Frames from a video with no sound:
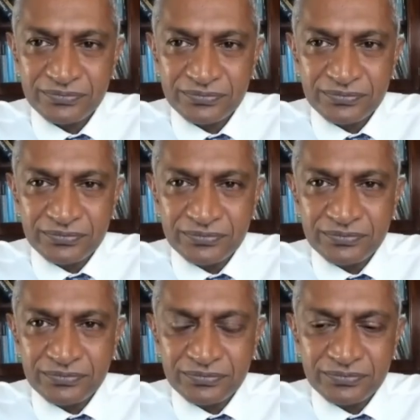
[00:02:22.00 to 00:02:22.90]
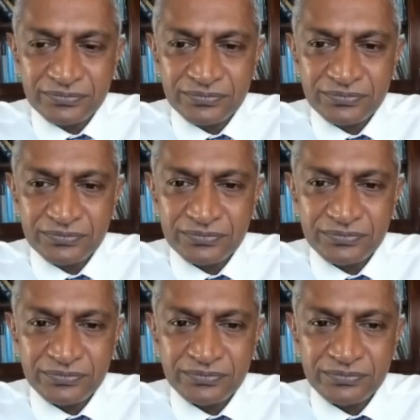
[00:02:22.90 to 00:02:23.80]

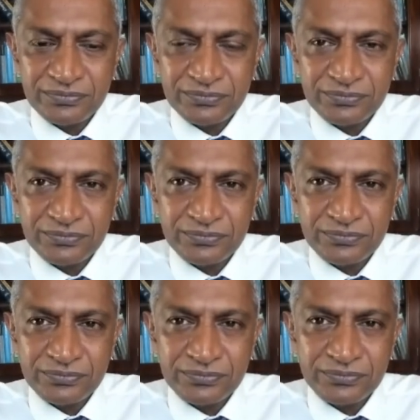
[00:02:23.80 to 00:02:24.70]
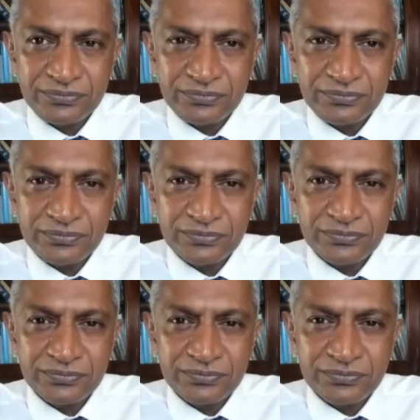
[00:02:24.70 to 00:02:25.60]

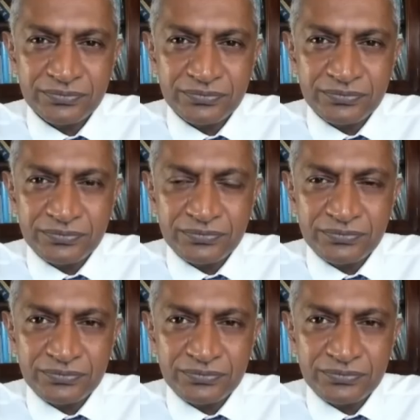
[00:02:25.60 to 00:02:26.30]
(not speaking)